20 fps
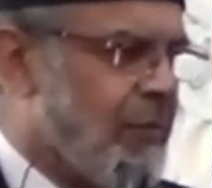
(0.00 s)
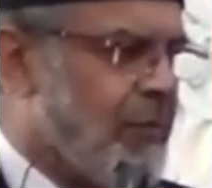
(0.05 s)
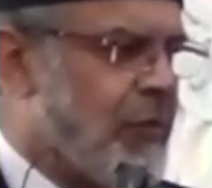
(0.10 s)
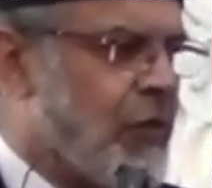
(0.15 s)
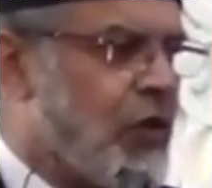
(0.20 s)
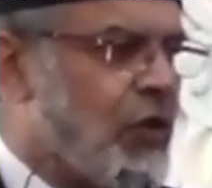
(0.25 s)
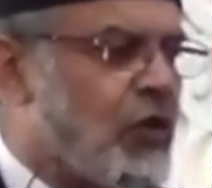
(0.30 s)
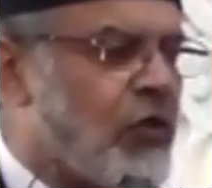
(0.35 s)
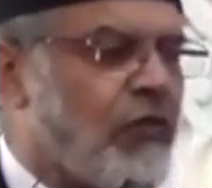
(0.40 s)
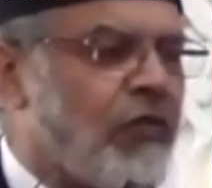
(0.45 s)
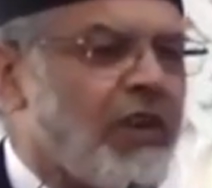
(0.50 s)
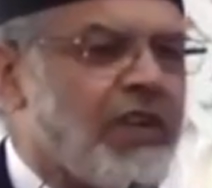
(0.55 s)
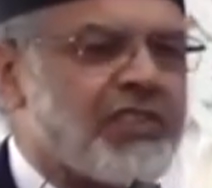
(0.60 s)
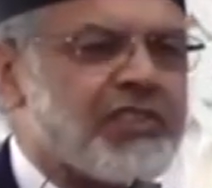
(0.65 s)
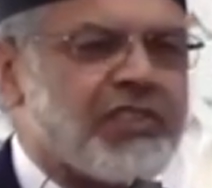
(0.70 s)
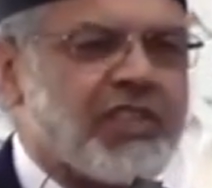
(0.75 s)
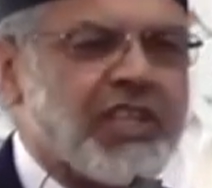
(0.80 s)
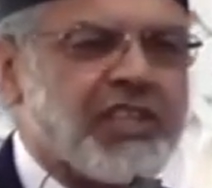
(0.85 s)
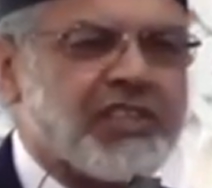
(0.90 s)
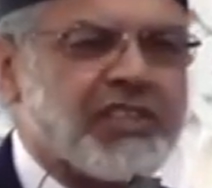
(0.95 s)
Beautiful
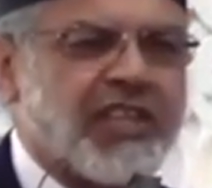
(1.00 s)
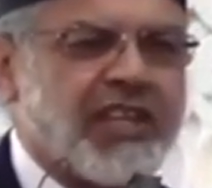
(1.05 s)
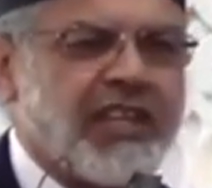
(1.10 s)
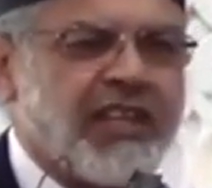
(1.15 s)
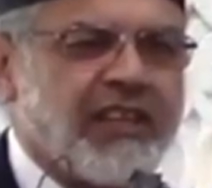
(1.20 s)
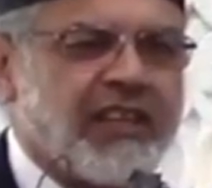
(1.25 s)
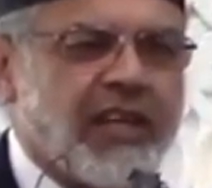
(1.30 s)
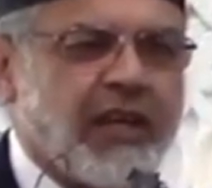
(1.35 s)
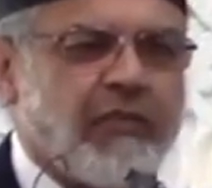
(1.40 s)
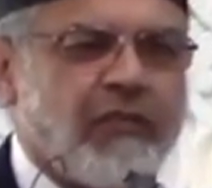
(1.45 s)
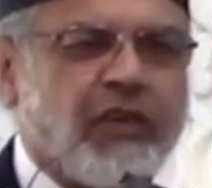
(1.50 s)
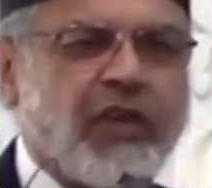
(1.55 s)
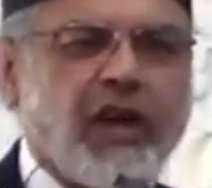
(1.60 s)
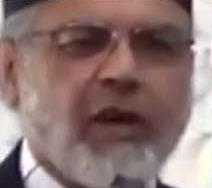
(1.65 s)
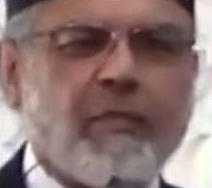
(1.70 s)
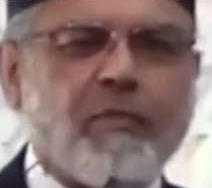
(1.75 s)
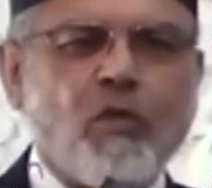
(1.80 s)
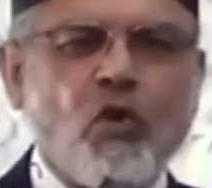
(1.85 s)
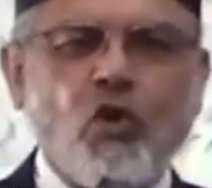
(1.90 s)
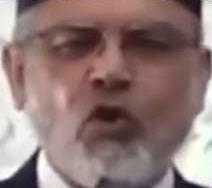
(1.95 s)
station that we
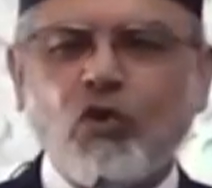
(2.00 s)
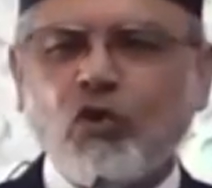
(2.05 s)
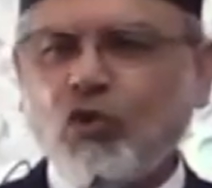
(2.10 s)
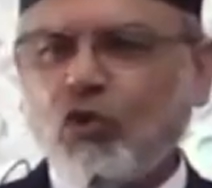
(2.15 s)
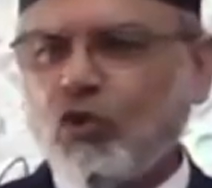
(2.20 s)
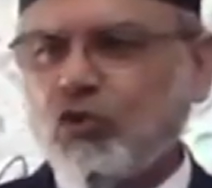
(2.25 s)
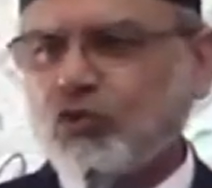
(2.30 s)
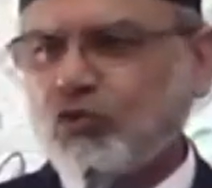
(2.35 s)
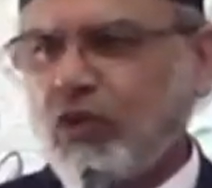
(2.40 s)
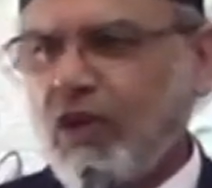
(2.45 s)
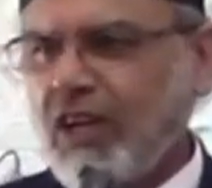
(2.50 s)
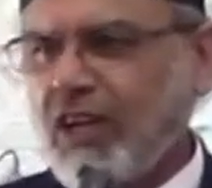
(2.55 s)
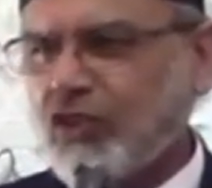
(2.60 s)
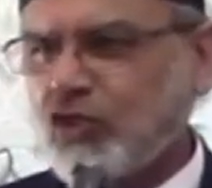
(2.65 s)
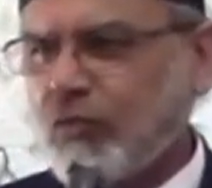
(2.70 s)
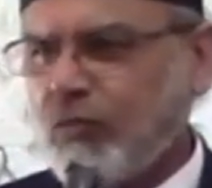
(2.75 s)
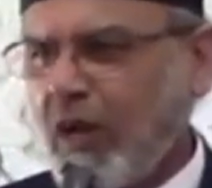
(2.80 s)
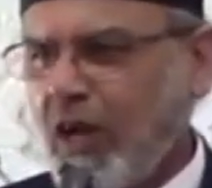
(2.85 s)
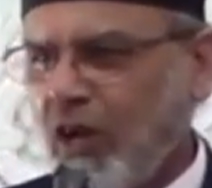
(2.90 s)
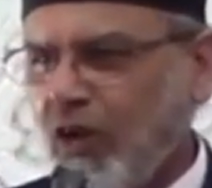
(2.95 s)
are more close to Allah
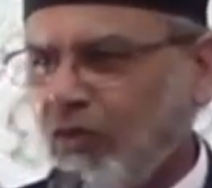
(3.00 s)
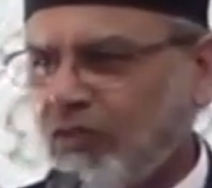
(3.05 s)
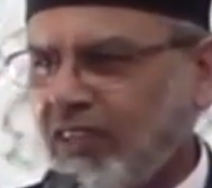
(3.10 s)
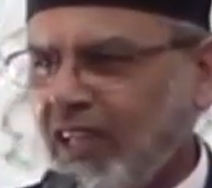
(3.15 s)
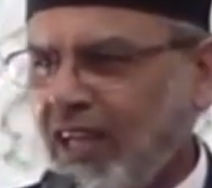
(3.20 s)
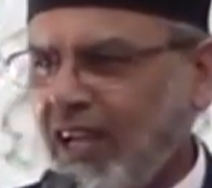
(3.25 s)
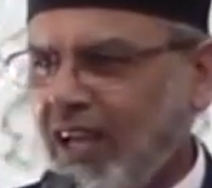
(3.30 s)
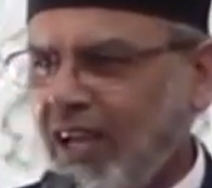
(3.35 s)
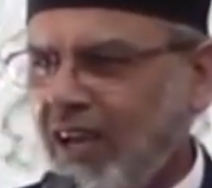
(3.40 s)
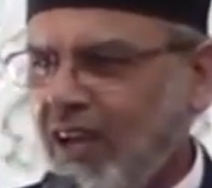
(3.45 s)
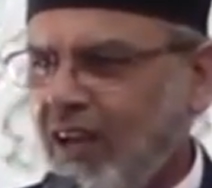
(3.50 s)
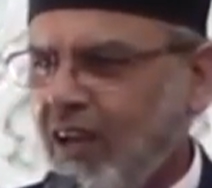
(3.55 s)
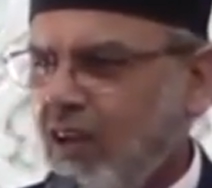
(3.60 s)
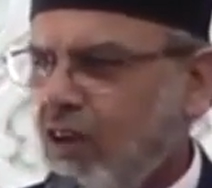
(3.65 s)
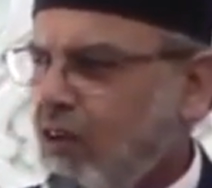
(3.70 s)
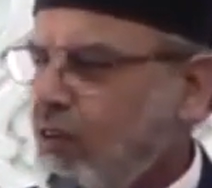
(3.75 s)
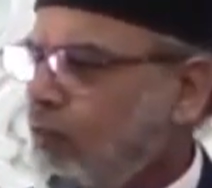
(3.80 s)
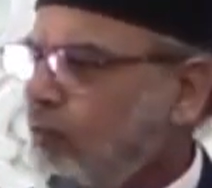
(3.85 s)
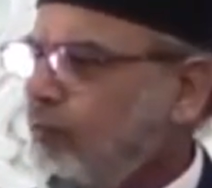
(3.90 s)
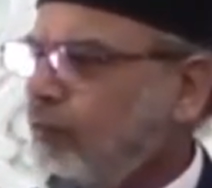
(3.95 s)
subhanahu wa ta'ala,
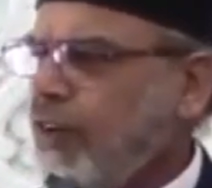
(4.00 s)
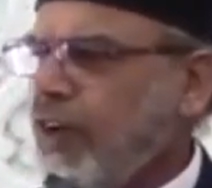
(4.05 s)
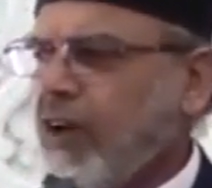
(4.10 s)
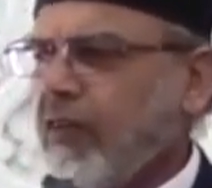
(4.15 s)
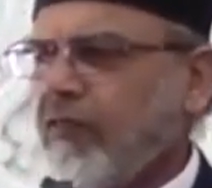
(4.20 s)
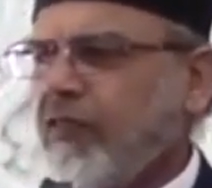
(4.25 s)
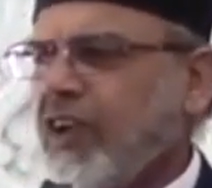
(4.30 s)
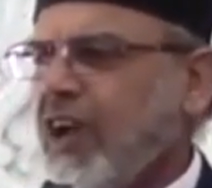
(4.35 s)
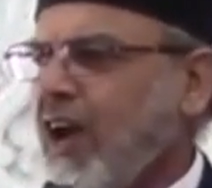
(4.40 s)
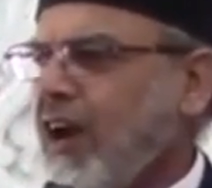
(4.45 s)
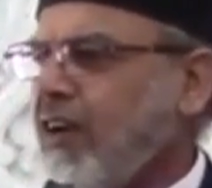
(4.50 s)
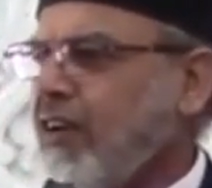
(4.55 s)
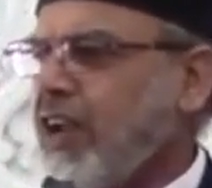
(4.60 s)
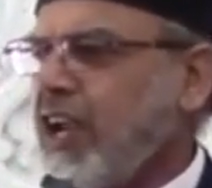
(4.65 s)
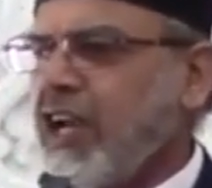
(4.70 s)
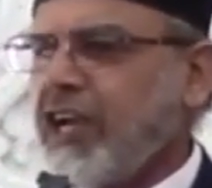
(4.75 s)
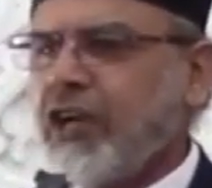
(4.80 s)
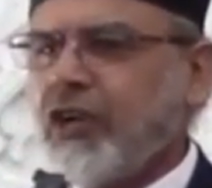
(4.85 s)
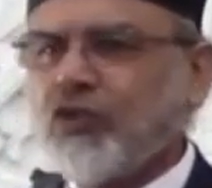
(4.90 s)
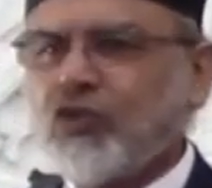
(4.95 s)
where we are
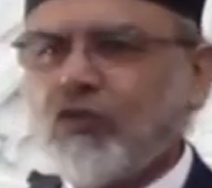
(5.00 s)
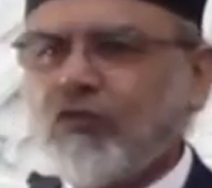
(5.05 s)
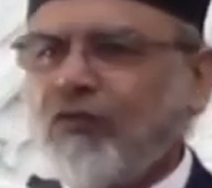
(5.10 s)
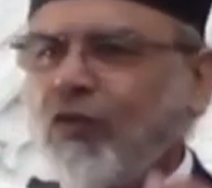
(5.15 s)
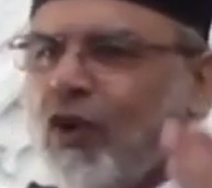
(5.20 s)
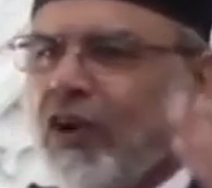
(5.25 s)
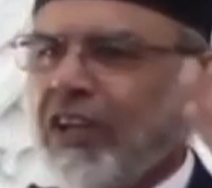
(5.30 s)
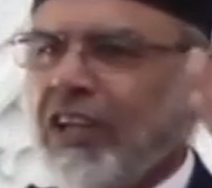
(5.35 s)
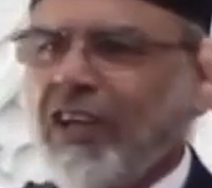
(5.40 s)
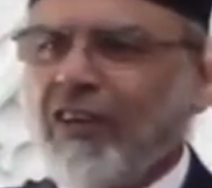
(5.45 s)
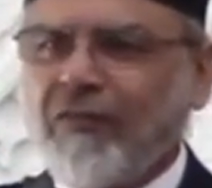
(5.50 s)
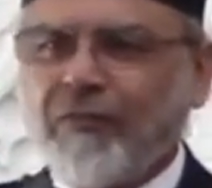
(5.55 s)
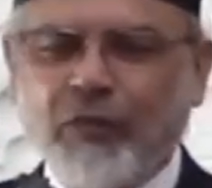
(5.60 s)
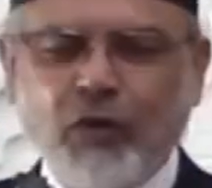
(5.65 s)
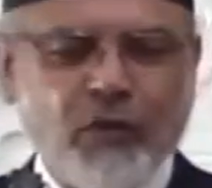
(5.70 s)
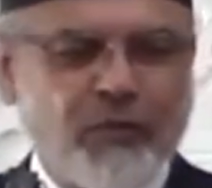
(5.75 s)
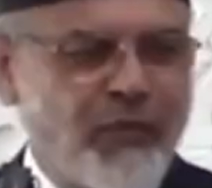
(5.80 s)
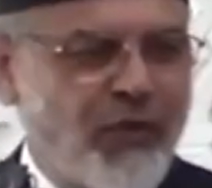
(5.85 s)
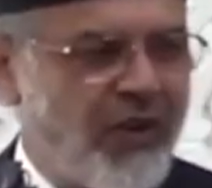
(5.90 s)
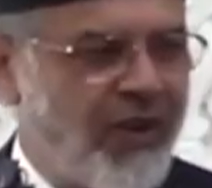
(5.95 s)
ready to forgive
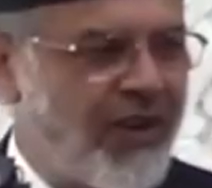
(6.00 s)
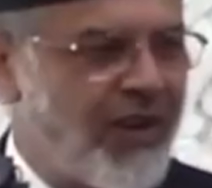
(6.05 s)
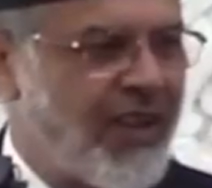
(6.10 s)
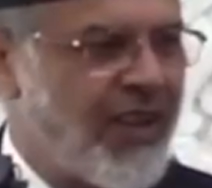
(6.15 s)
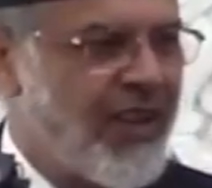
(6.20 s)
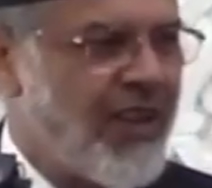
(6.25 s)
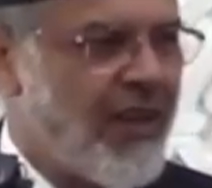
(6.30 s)
people,